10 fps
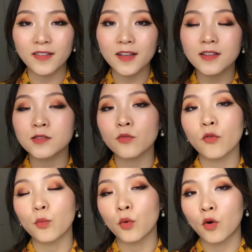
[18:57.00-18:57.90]
I think it's
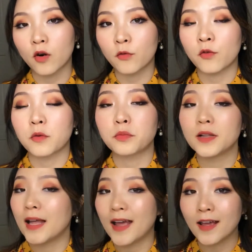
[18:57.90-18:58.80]
more for
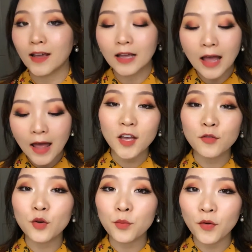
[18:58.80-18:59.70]
playing.
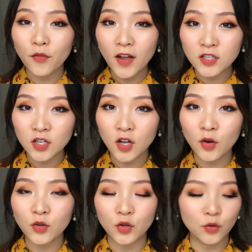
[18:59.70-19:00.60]
If you're
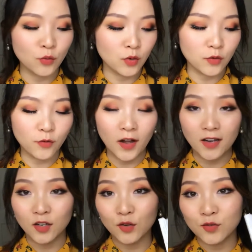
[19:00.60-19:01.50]
professional, you will
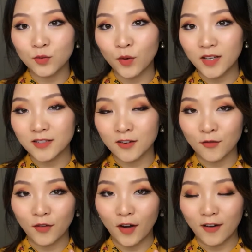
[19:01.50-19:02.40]
find those ones
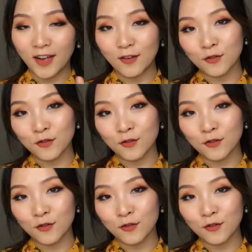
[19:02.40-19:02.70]
are very